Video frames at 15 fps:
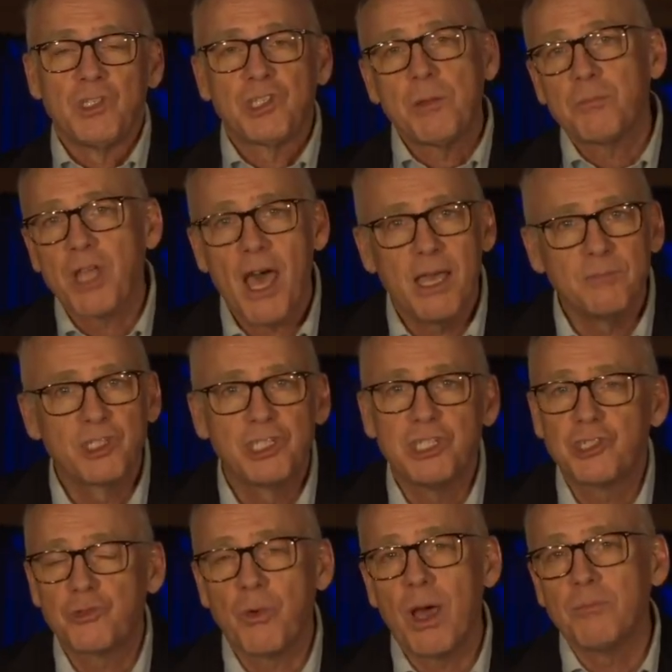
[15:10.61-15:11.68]
Sometimes
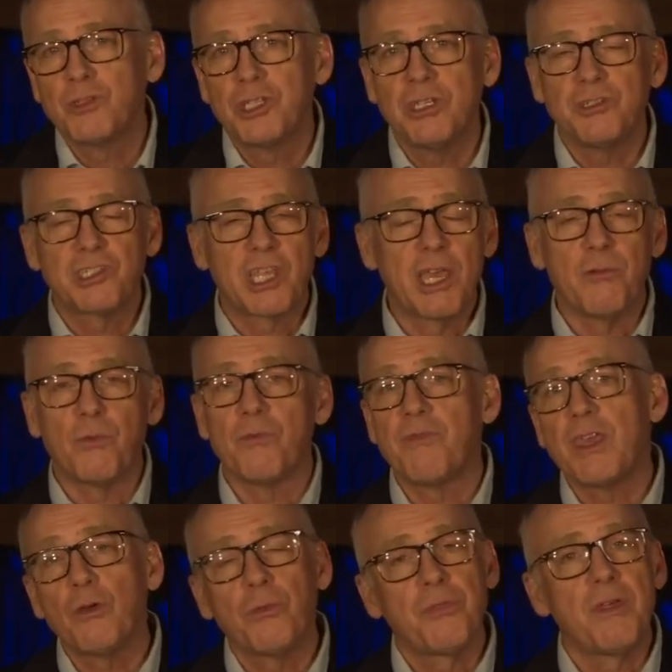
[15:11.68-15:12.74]
disruptions can
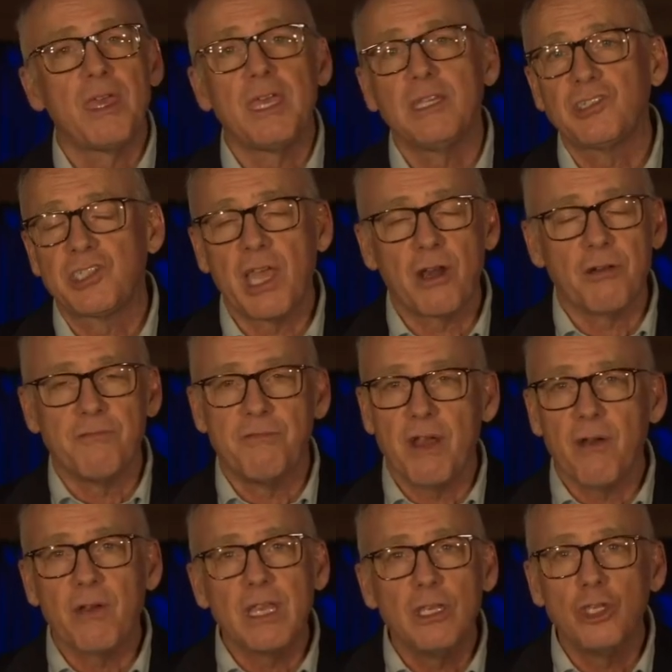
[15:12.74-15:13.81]
reveal things that are
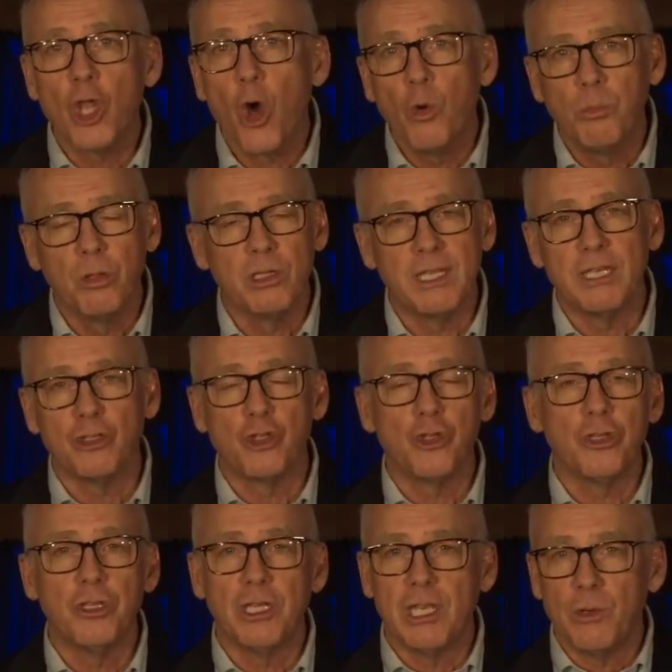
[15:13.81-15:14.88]
very noble and
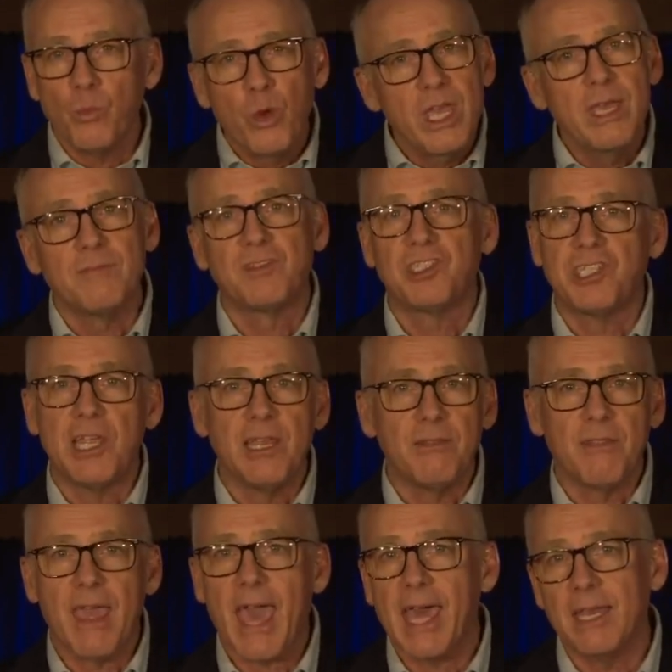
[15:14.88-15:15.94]
good, and we have
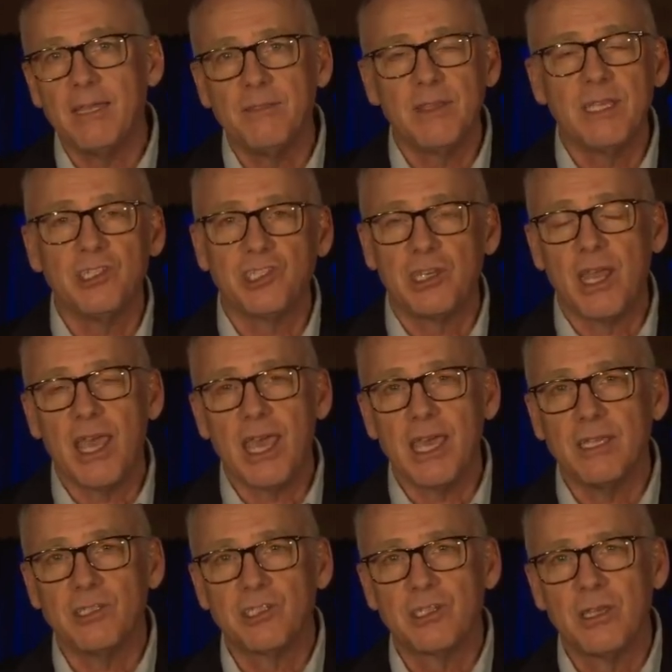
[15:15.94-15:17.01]
seen that in these
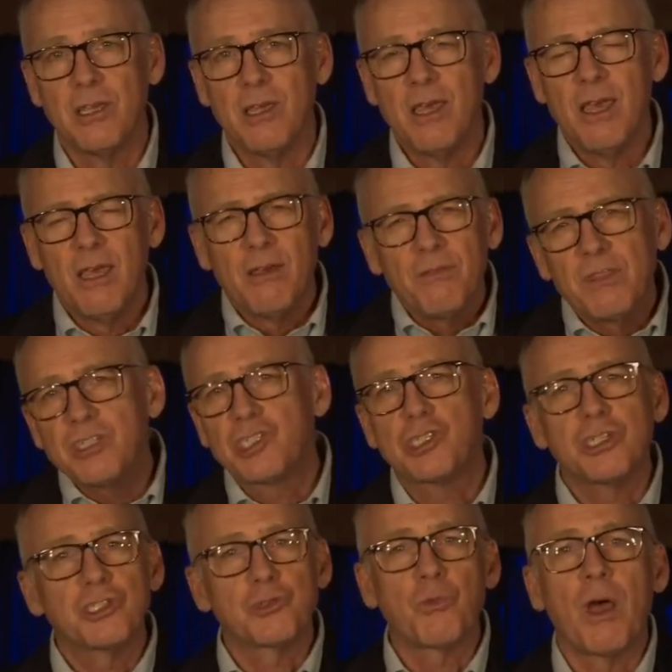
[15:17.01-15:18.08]
days. This
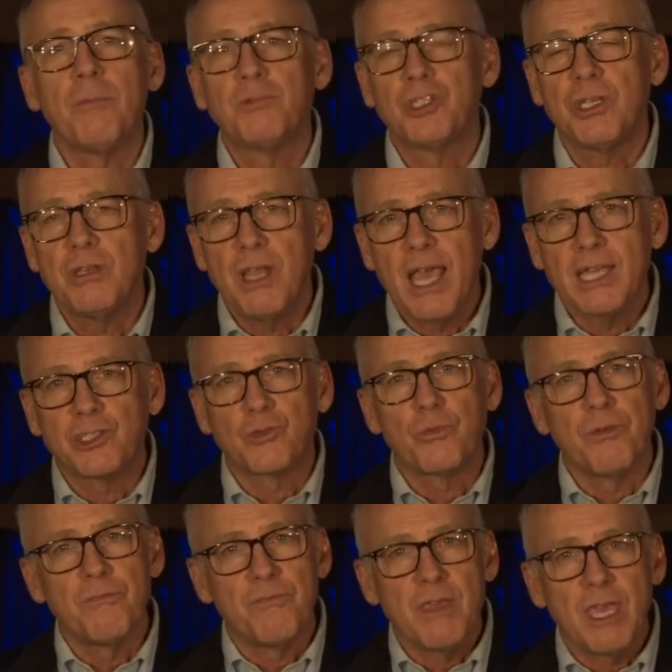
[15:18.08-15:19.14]
disruption has
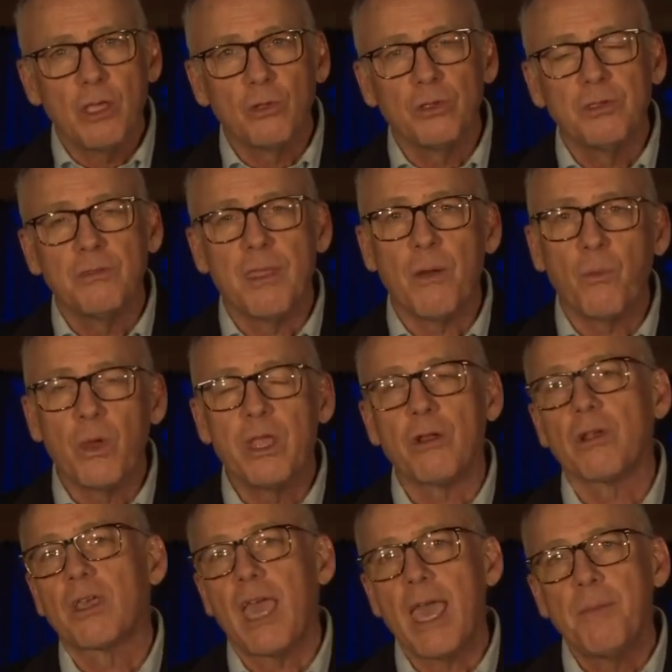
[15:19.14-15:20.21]
revealed that we
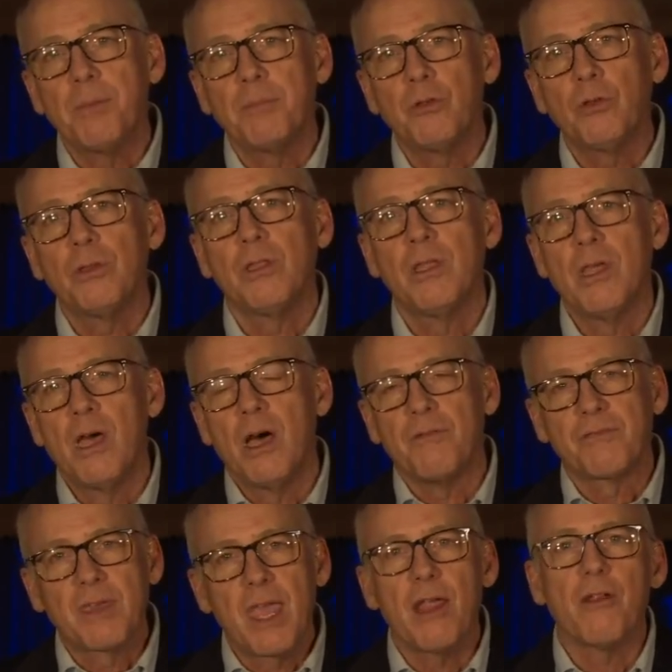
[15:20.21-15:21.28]
are capable
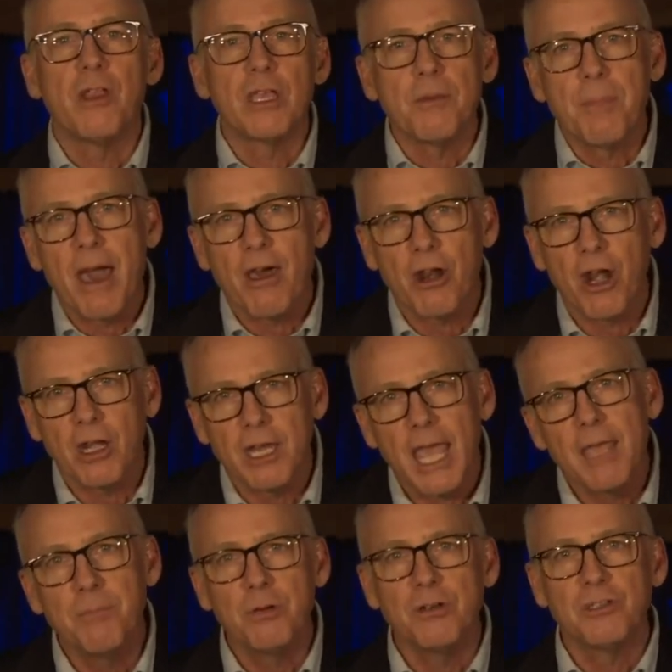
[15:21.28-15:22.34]
of caring about our
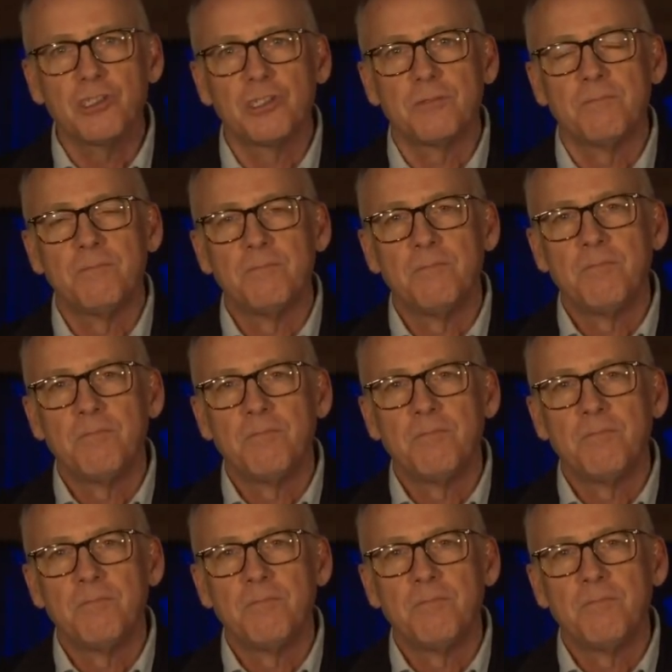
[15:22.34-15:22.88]
neighbors.